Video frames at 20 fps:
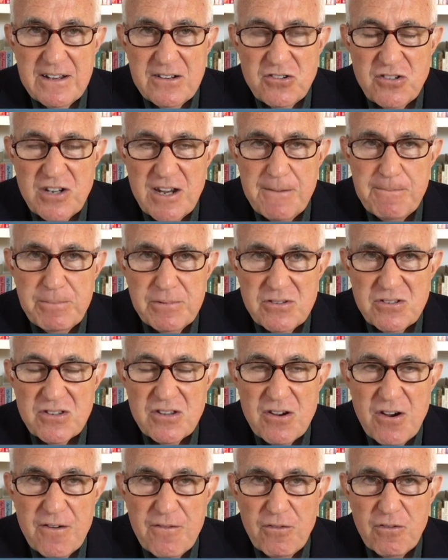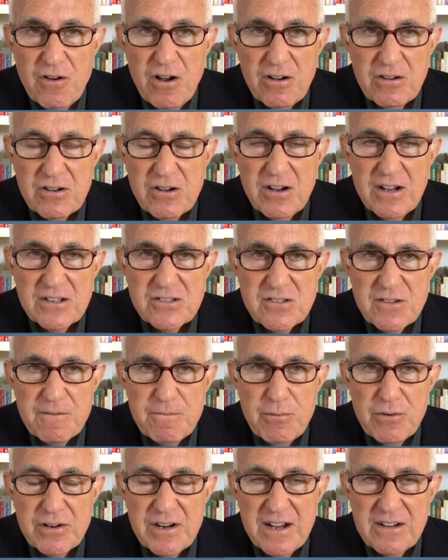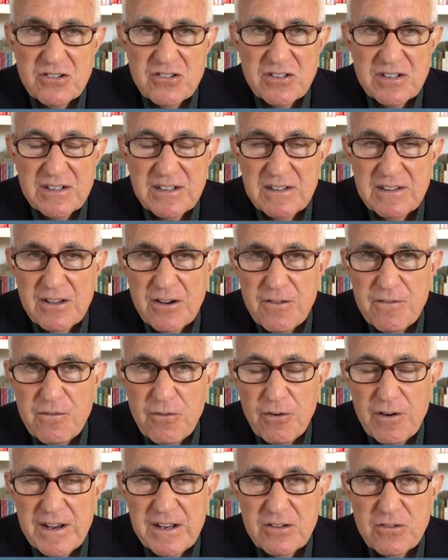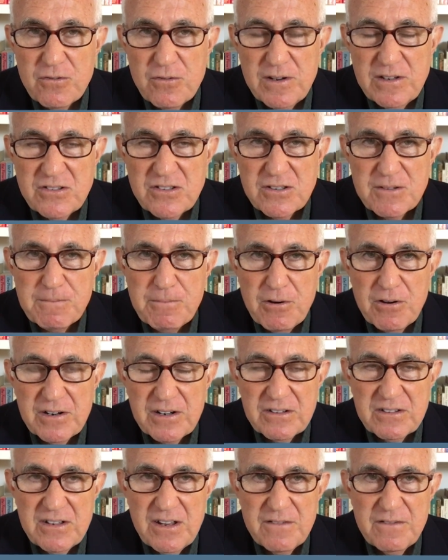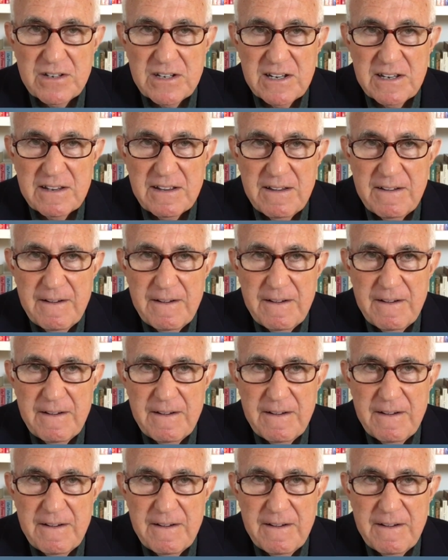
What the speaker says: cheapens the overall cost of production and therefore increases productivity.